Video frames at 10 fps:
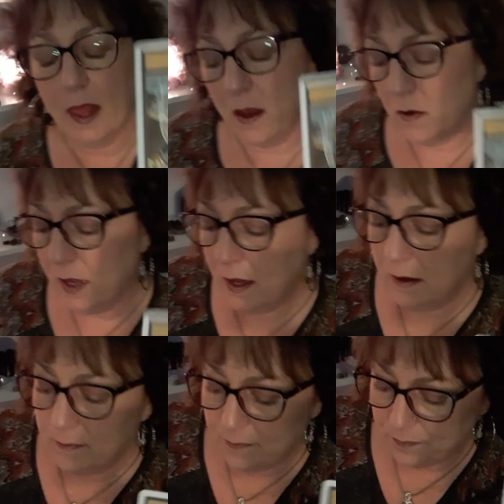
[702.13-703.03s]

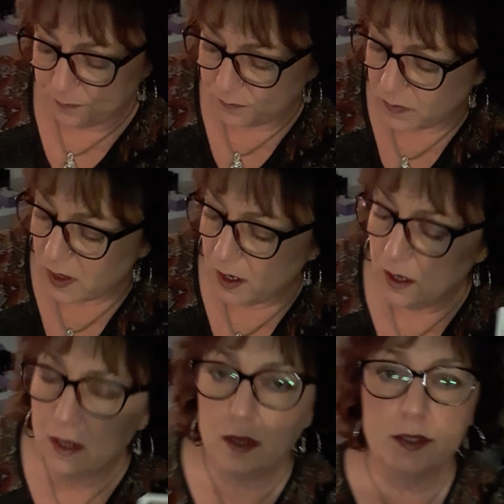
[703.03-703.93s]
Okay?
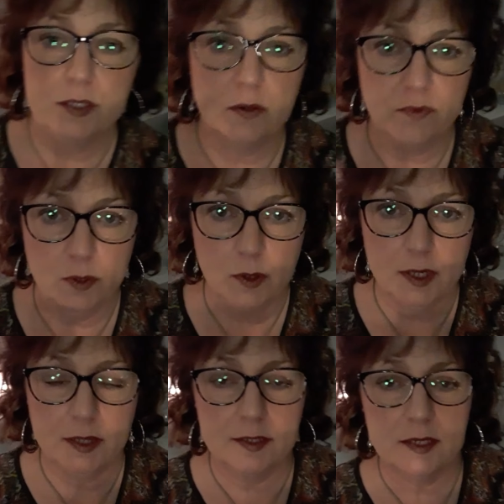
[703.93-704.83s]
So if you look
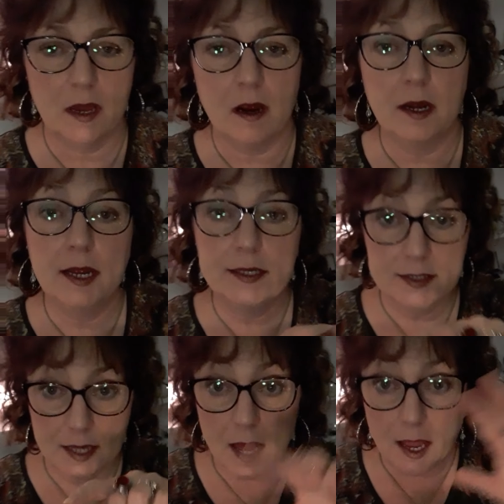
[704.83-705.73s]
at this card, it's
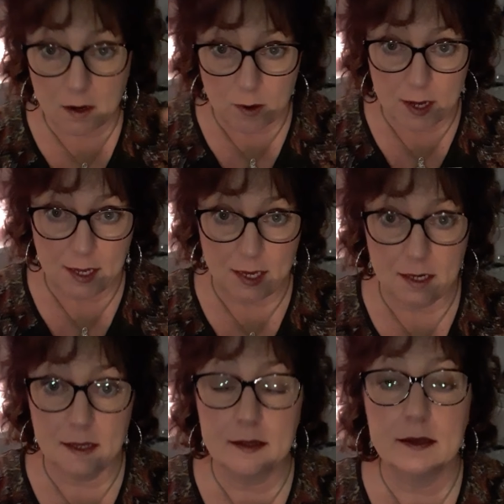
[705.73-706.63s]
the higher
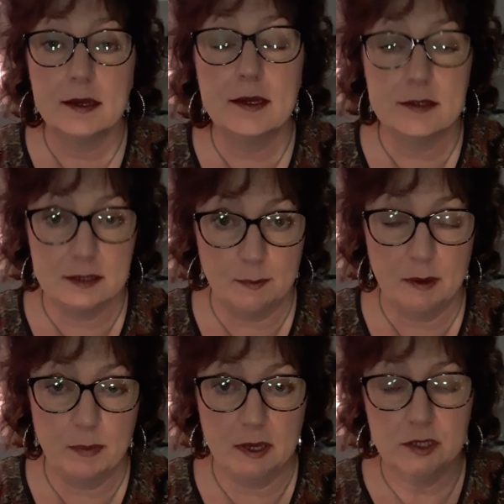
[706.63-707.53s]
arcana. It's the
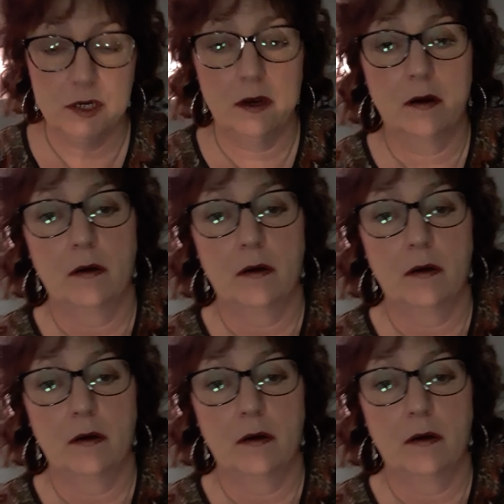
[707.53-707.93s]
big picture.